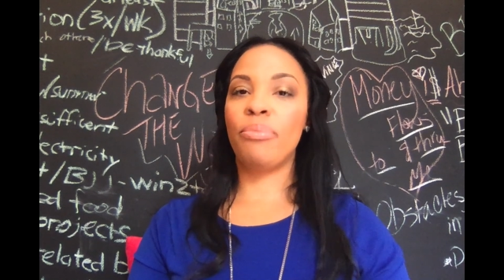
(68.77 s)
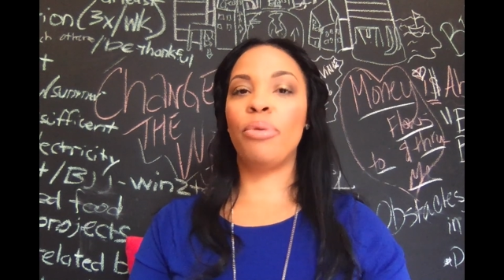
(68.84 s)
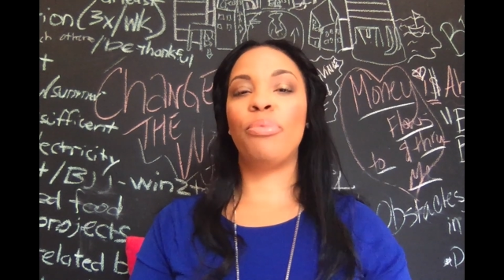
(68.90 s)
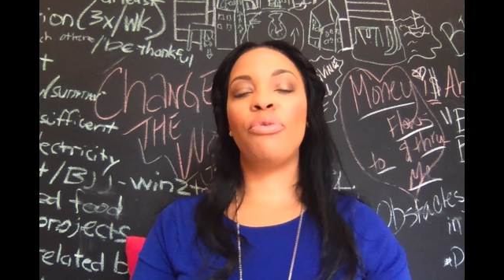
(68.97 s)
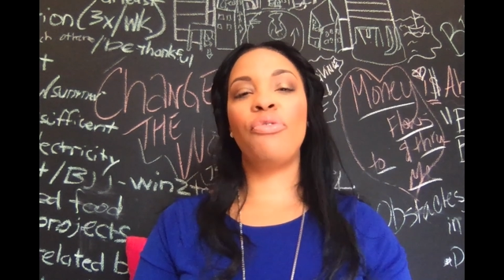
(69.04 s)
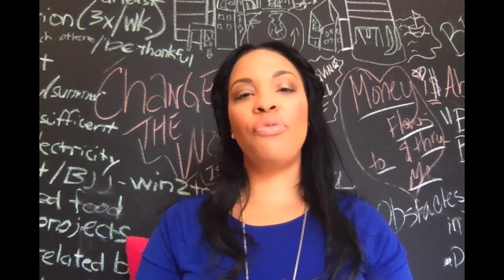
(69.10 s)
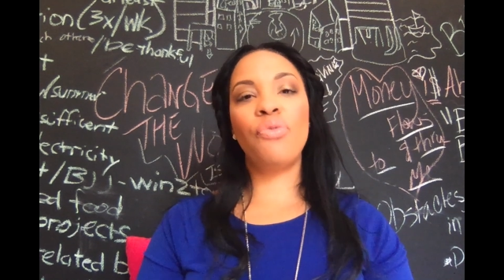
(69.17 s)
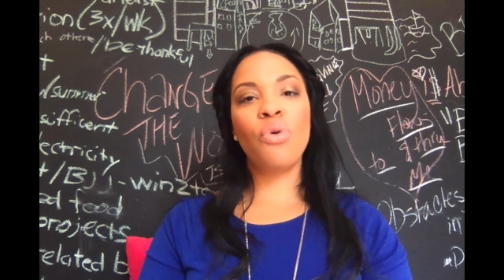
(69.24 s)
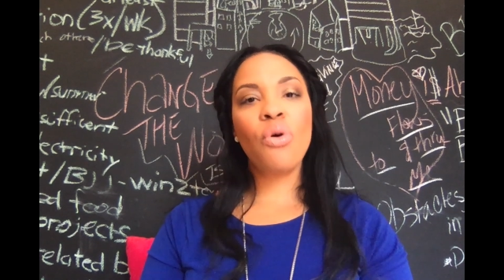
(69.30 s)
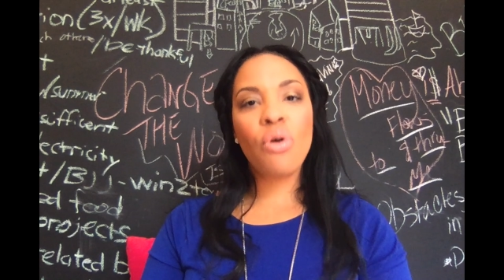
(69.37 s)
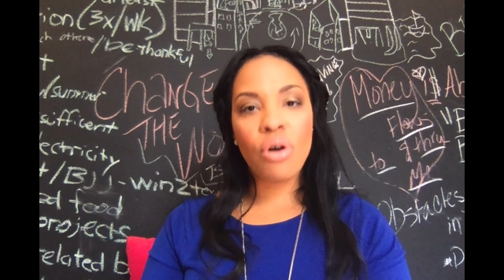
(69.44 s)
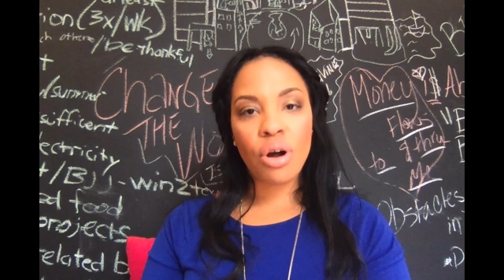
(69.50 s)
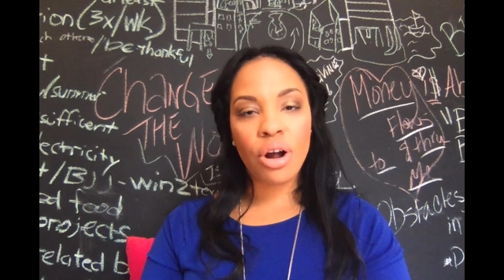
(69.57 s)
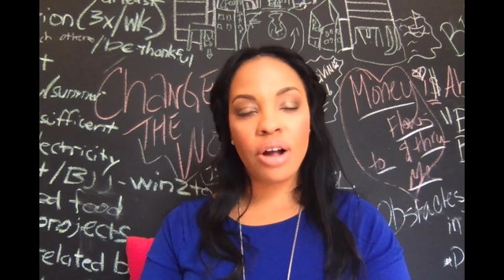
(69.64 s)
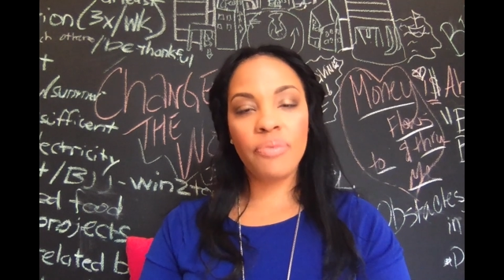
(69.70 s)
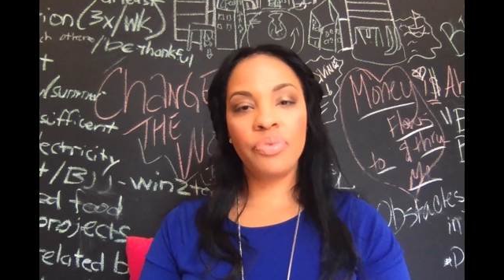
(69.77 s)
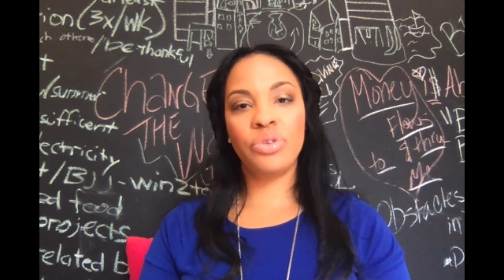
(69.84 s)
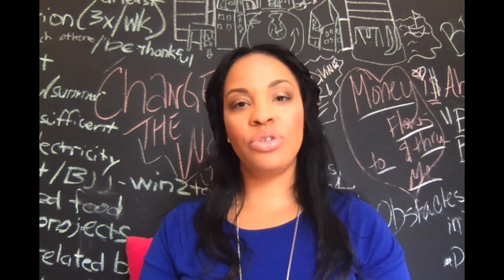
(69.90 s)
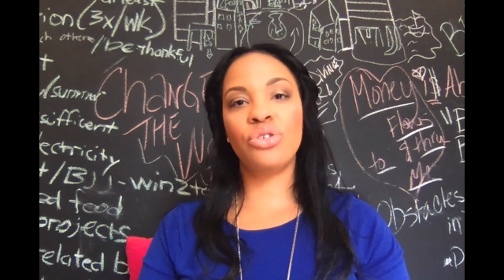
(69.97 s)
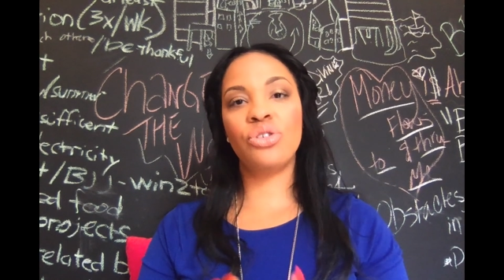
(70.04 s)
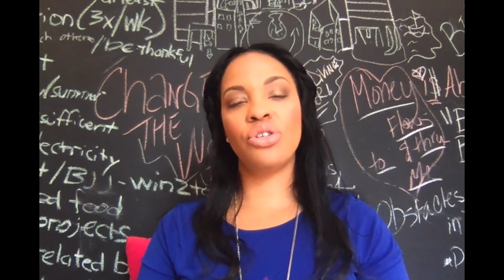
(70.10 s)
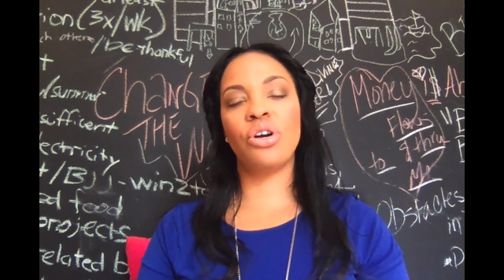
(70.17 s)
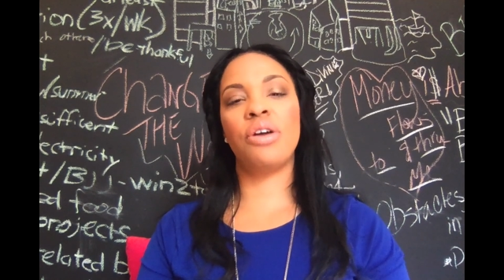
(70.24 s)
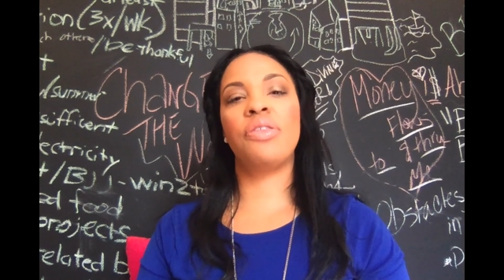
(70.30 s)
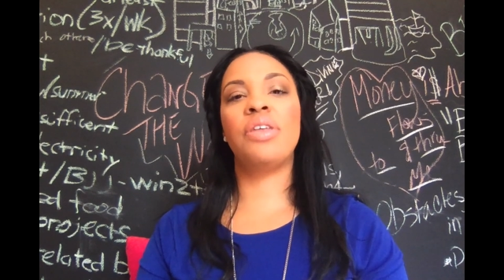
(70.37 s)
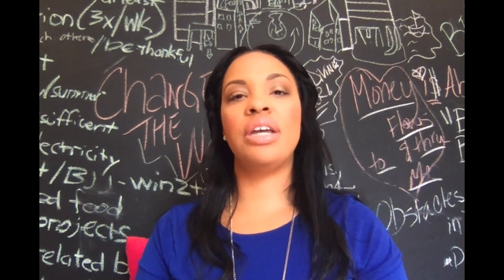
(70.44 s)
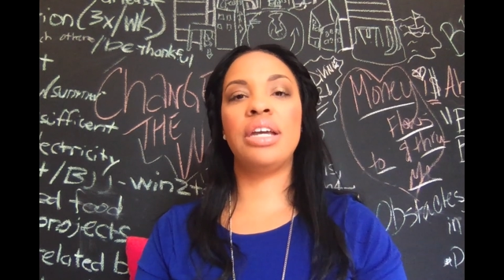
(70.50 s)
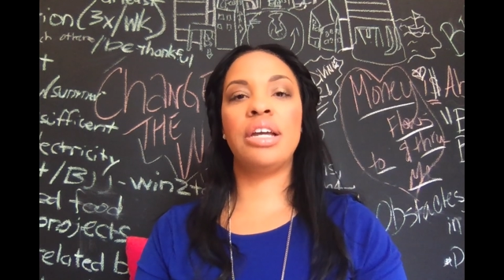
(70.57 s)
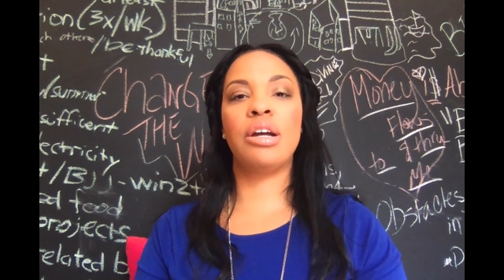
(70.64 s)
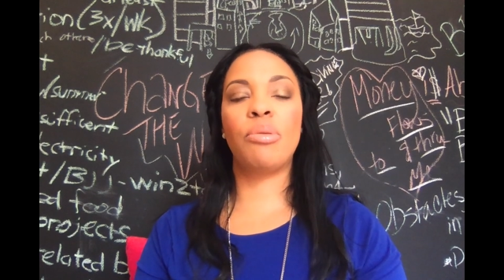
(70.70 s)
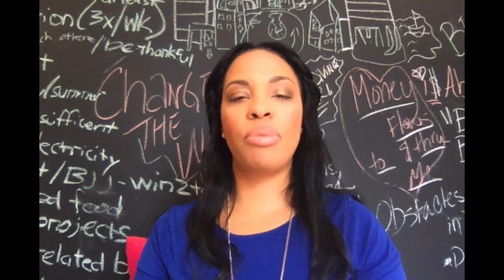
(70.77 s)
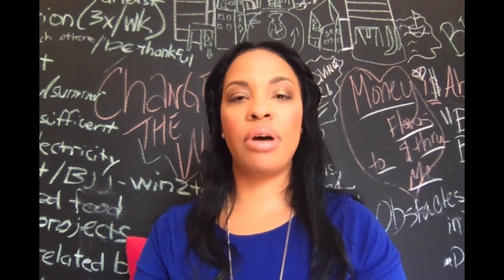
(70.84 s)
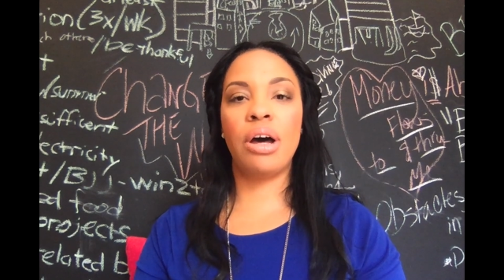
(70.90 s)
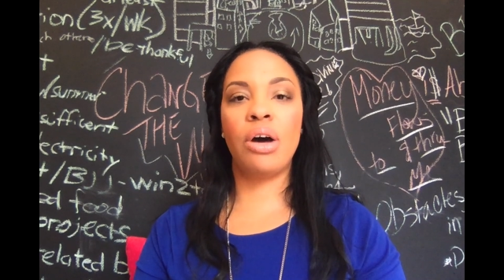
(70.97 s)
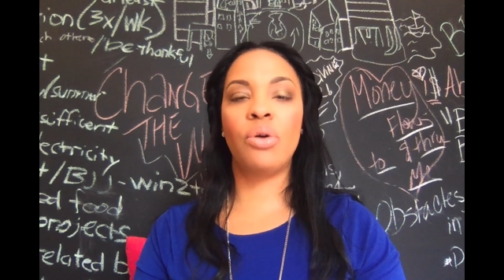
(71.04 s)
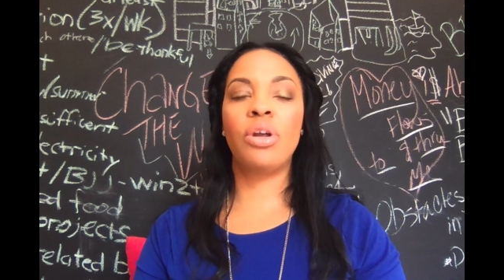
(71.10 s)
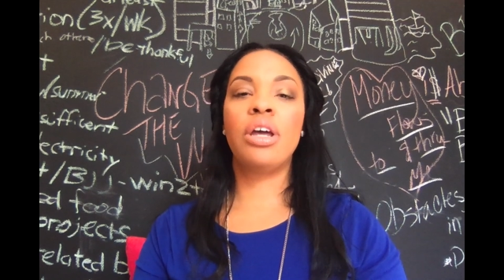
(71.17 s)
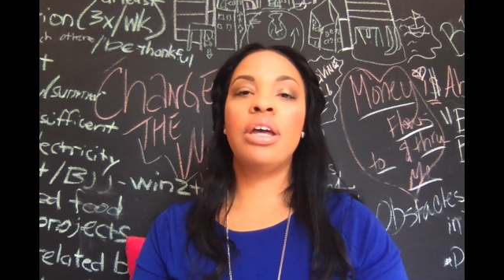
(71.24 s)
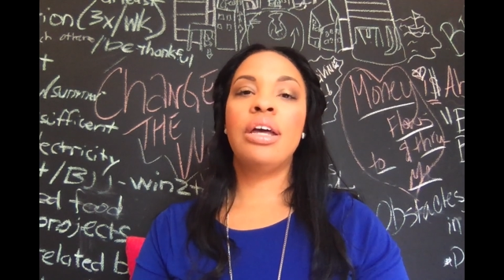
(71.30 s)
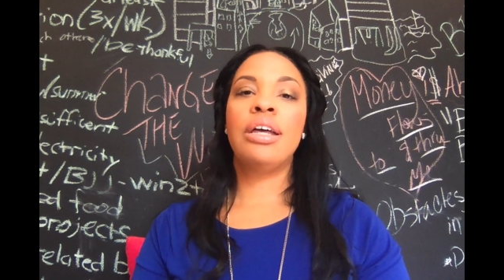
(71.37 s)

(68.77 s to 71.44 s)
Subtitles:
But before you start thinking about